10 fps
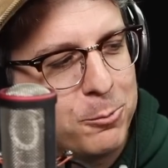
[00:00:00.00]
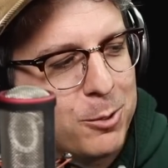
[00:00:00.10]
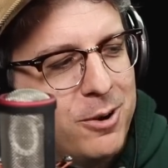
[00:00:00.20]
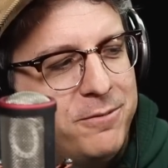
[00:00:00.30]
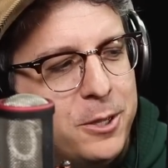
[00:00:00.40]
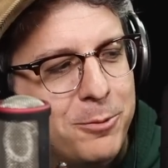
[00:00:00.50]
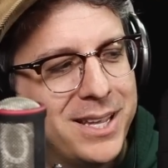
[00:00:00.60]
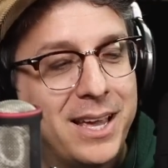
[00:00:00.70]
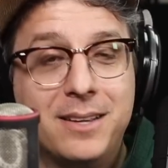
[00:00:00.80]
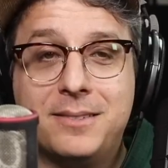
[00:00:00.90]
we're
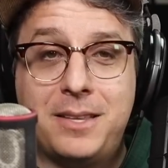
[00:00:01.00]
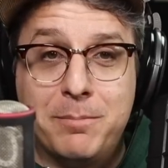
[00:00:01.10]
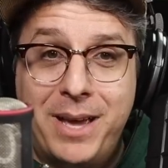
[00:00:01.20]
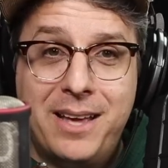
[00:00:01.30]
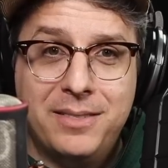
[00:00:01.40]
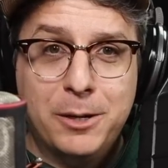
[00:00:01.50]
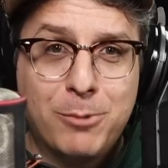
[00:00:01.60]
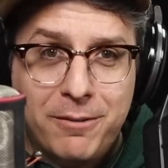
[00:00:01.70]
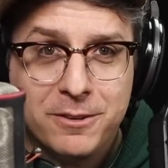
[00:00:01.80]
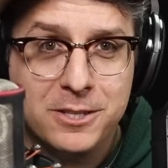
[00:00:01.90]
reviewing is the Manley
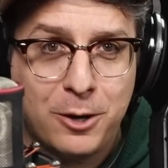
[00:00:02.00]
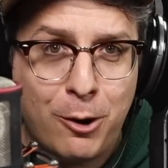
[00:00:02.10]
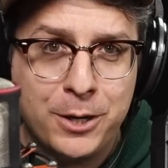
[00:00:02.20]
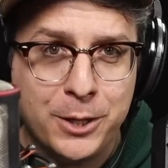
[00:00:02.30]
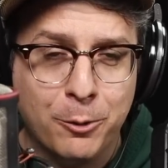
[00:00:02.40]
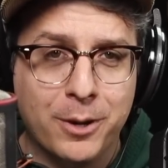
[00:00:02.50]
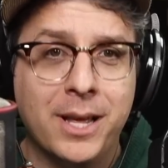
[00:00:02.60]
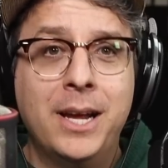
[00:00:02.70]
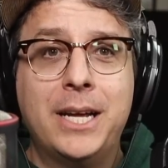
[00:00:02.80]
Reference Cardioid.